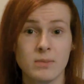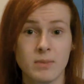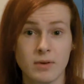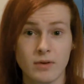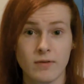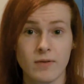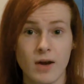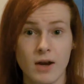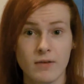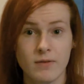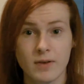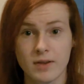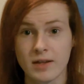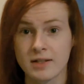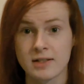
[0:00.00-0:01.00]
could be referred
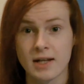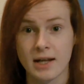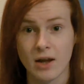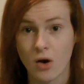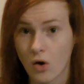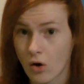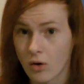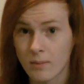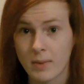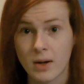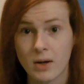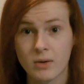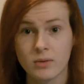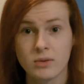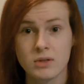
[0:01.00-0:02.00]
for things like
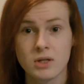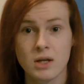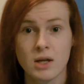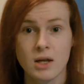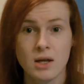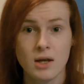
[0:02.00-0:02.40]
hormones,